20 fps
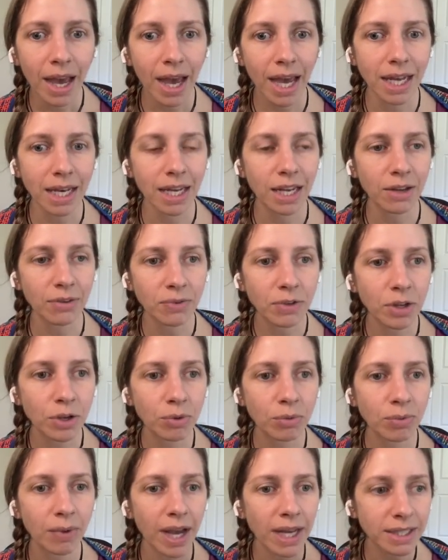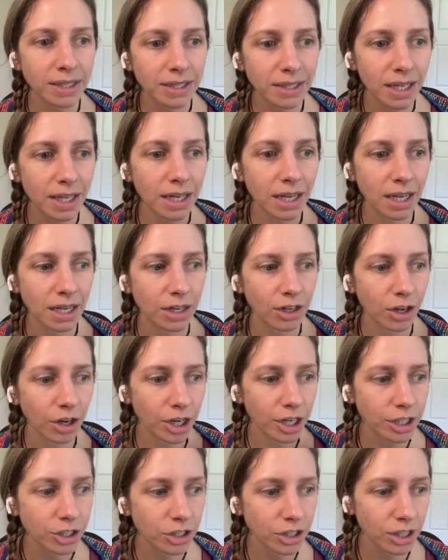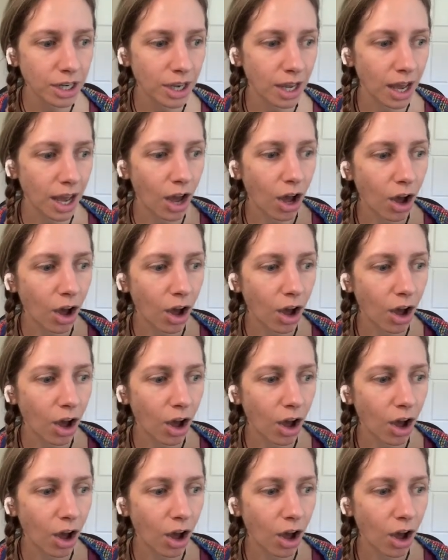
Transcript: And if you rested and nourished it